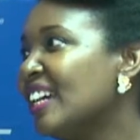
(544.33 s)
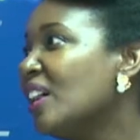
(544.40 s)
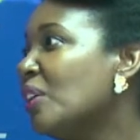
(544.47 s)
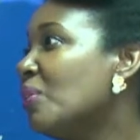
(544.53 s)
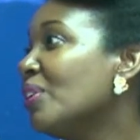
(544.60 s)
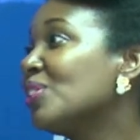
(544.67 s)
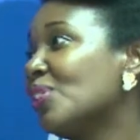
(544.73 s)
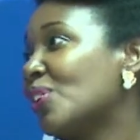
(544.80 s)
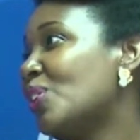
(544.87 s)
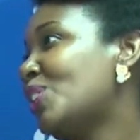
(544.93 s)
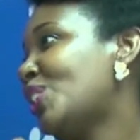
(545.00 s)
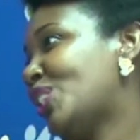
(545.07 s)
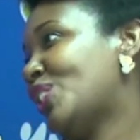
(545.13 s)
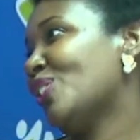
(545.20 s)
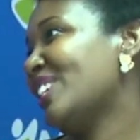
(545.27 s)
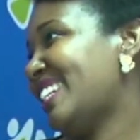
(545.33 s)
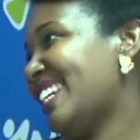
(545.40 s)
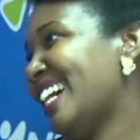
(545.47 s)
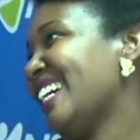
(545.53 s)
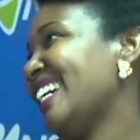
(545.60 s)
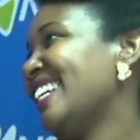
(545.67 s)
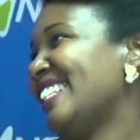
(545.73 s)
We also got shocked
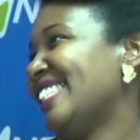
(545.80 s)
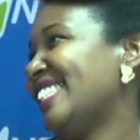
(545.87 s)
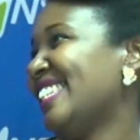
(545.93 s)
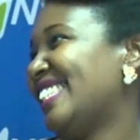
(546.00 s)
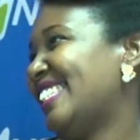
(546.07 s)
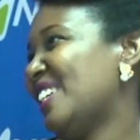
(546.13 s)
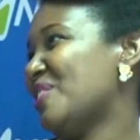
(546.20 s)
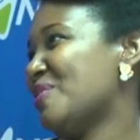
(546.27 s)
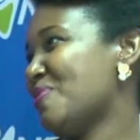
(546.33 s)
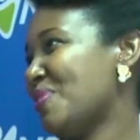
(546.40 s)
like NSSF,